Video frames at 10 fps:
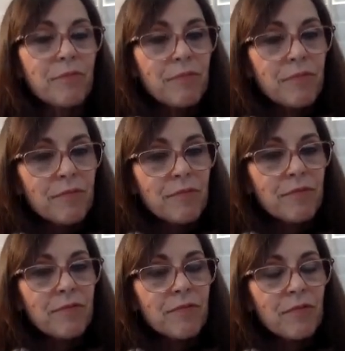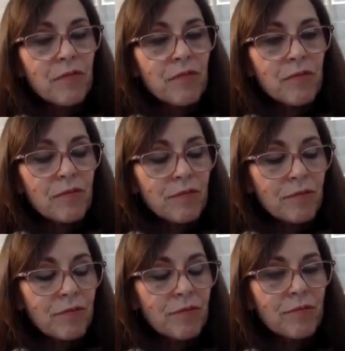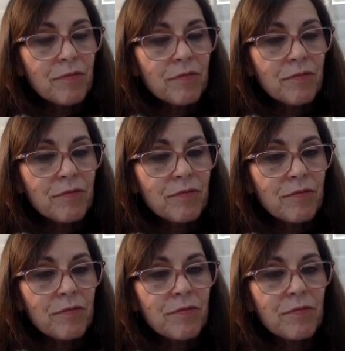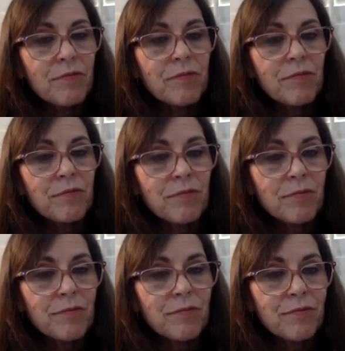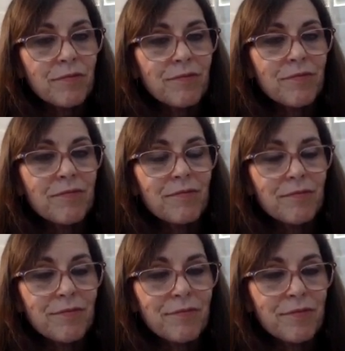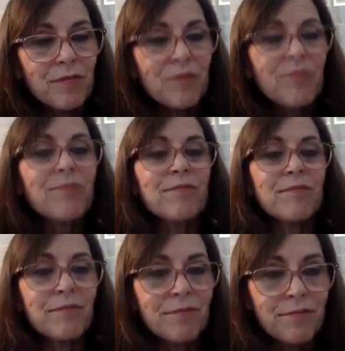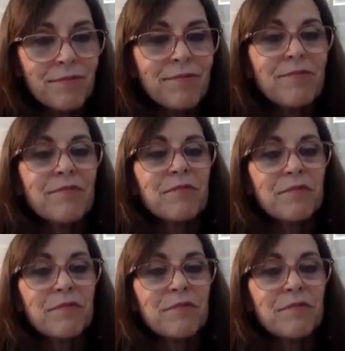This person isn't speaking.